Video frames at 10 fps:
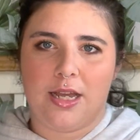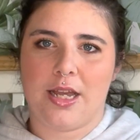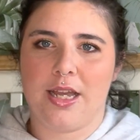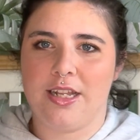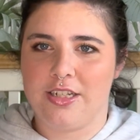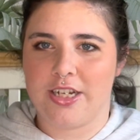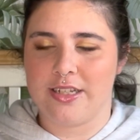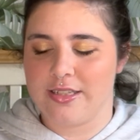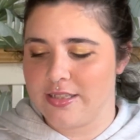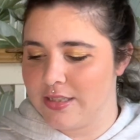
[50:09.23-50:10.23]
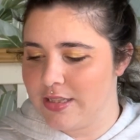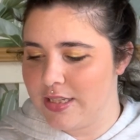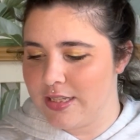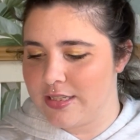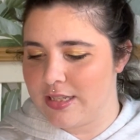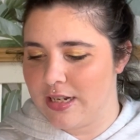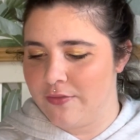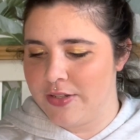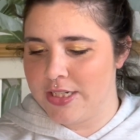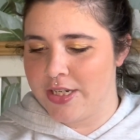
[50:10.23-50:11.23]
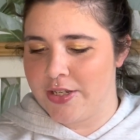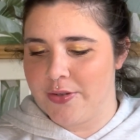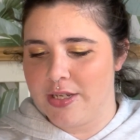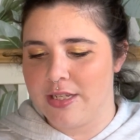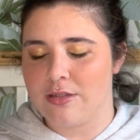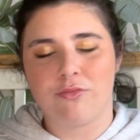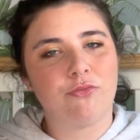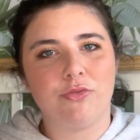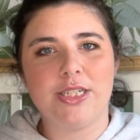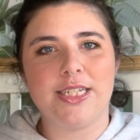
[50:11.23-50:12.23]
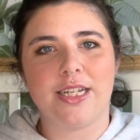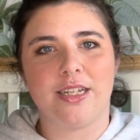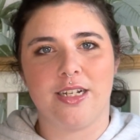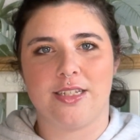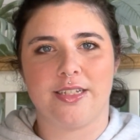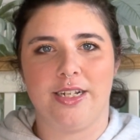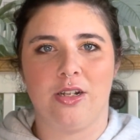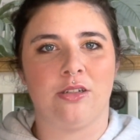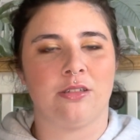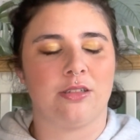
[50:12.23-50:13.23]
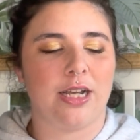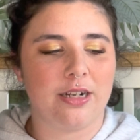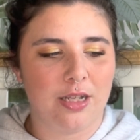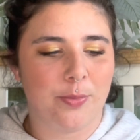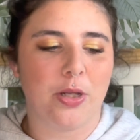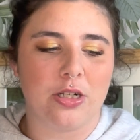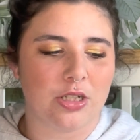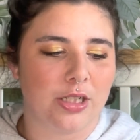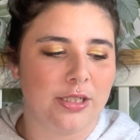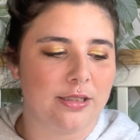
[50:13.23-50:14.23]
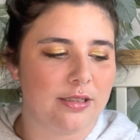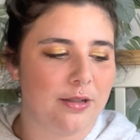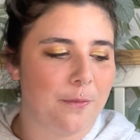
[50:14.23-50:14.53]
And yes, this video is ridiculously long and I apologise.